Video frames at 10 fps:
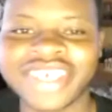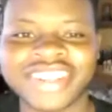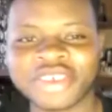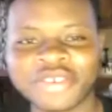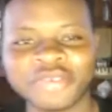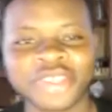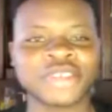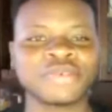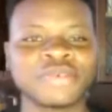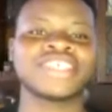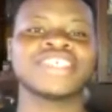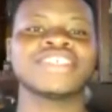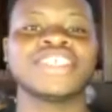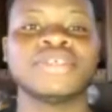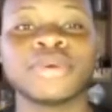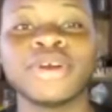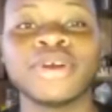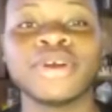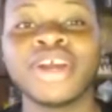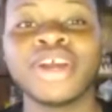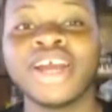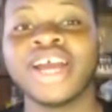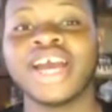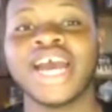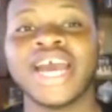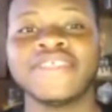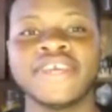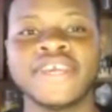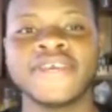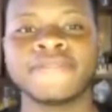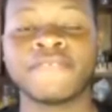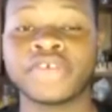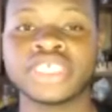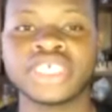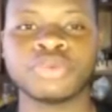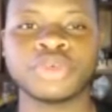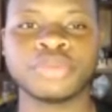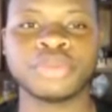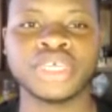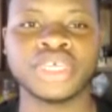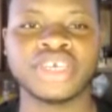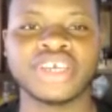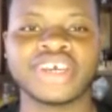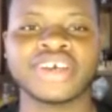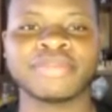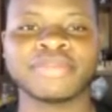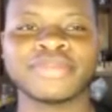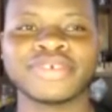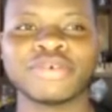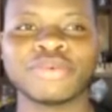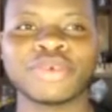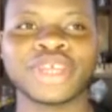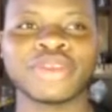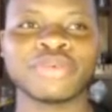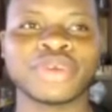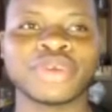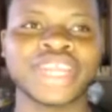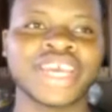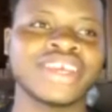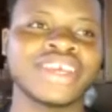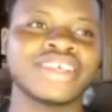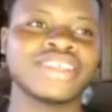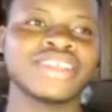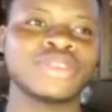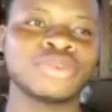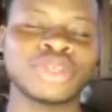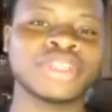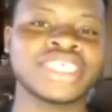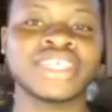yeah. Thank you for that question, Chipo. I think the first thing would be when I thought about